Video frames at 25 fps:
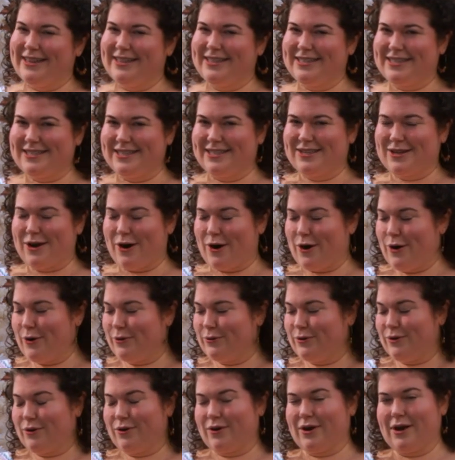This is our own
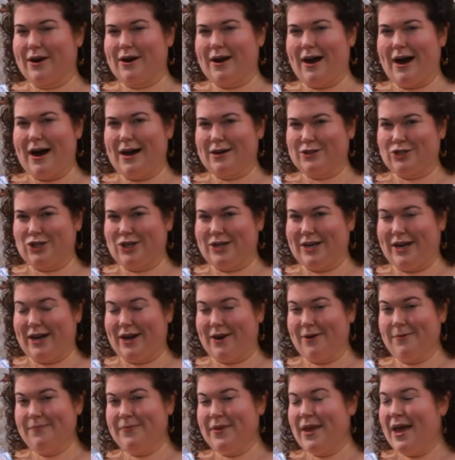little concoction
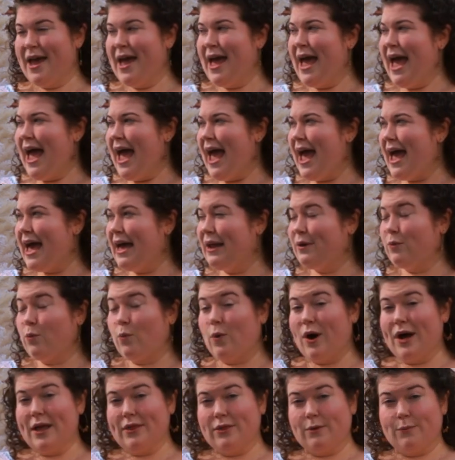here. And
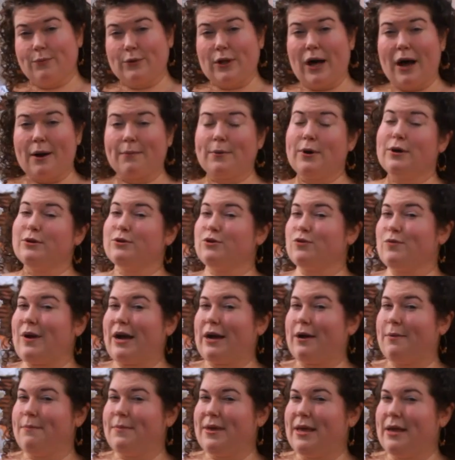what the blog posts
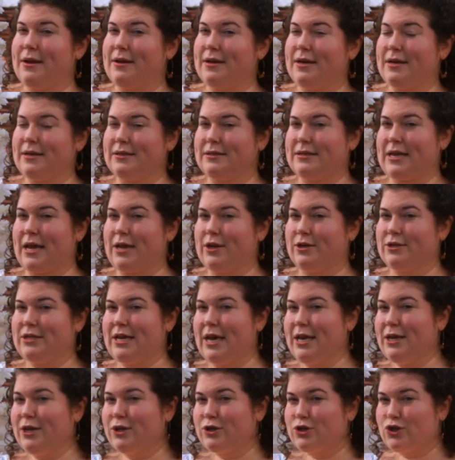recommend is that you
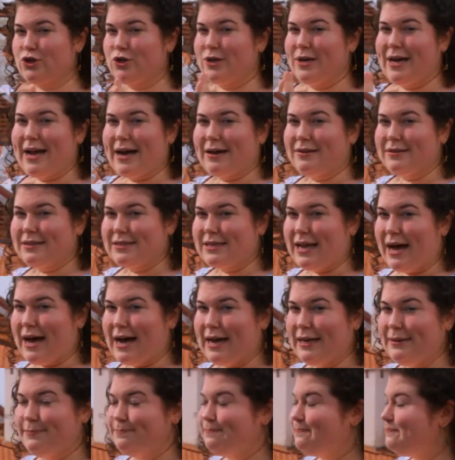take your tree
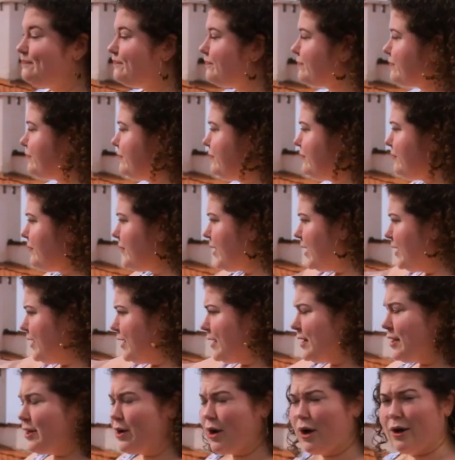outside, you
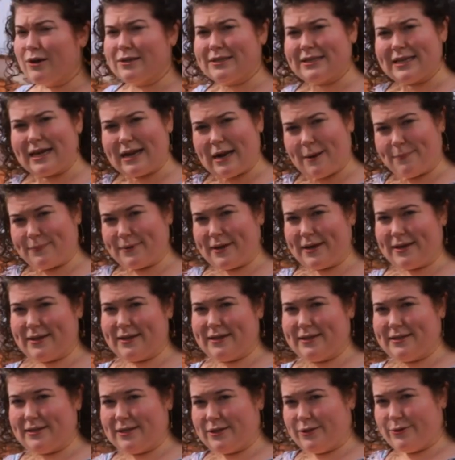get it all set up like
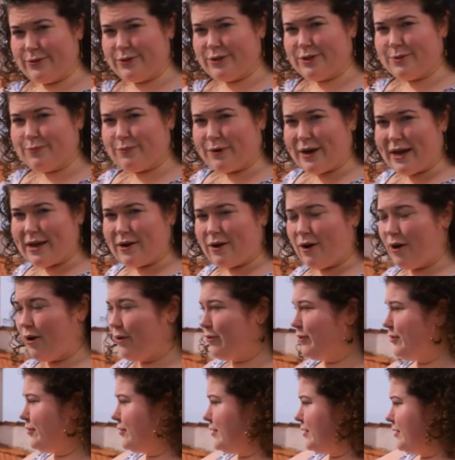this, and you spread all
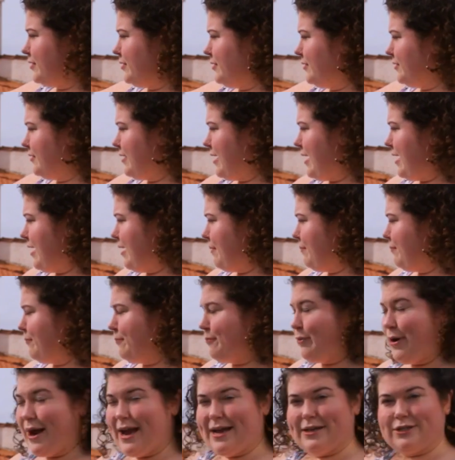the little
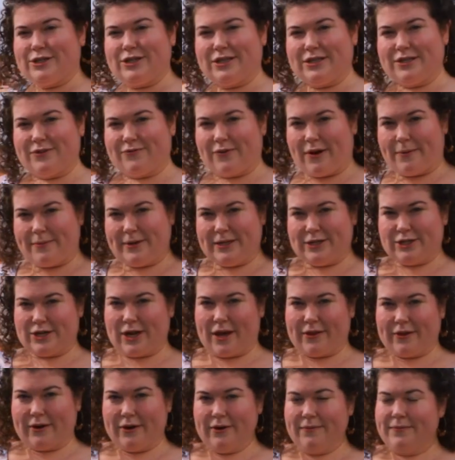branches from each
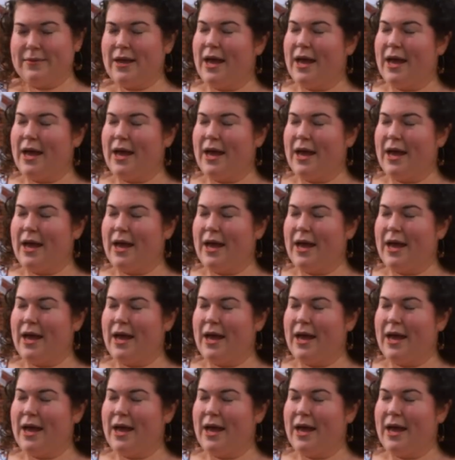other.